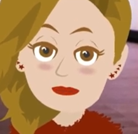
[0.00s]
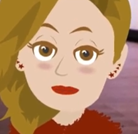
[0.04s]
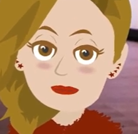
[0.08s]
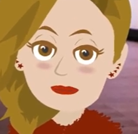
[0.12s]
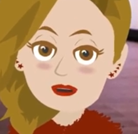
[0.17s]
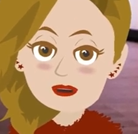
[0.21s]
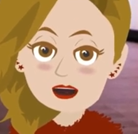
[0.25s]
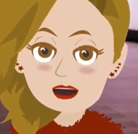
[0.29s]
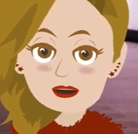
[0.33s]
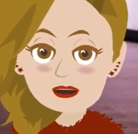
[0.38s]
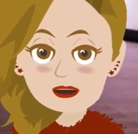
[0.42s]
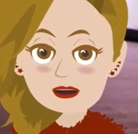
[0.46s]

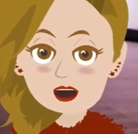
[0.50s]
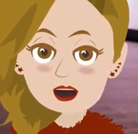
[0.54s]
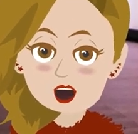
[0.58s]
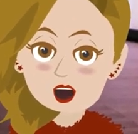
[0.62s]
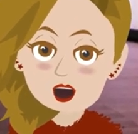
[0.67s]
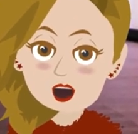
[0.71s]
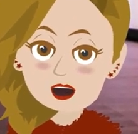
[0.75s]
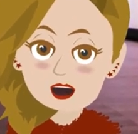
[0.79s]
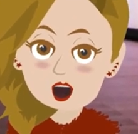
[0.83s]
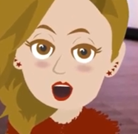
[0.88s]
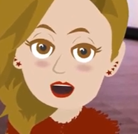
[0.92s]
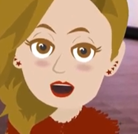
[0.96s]
How do I
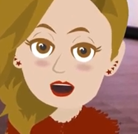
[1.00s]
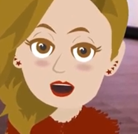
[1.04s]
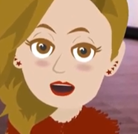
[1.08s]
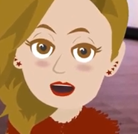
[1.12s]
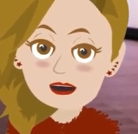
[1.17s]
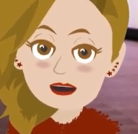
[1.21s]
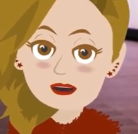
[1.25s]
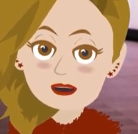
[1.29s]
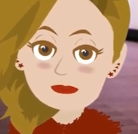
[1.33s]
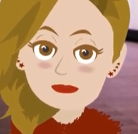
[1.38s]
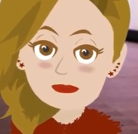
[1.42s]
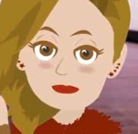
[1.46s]

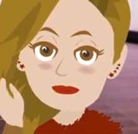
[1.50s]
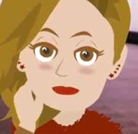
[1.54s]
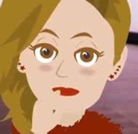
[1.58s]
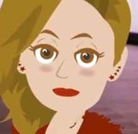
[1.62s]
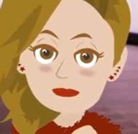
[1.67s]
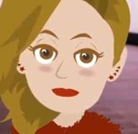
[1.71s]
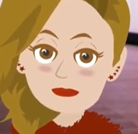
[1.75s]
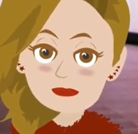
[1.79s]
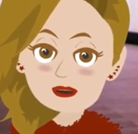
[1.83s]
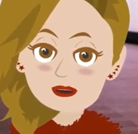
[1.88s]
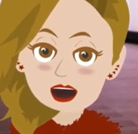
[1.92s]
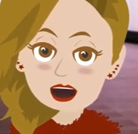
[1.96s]
know
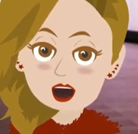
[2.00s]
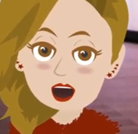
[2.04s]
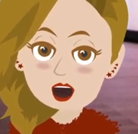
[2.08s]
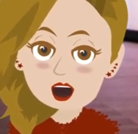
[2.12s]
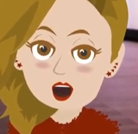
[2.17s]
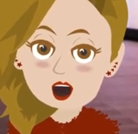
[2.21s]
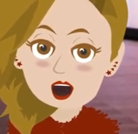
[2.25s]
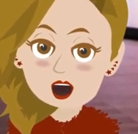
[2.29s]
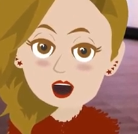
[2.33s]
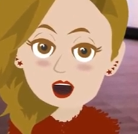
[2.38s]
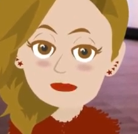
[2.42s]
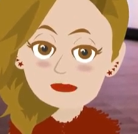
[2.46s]
when
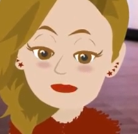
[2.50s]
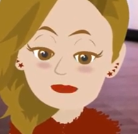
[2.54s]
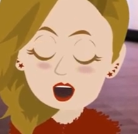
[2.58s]
I am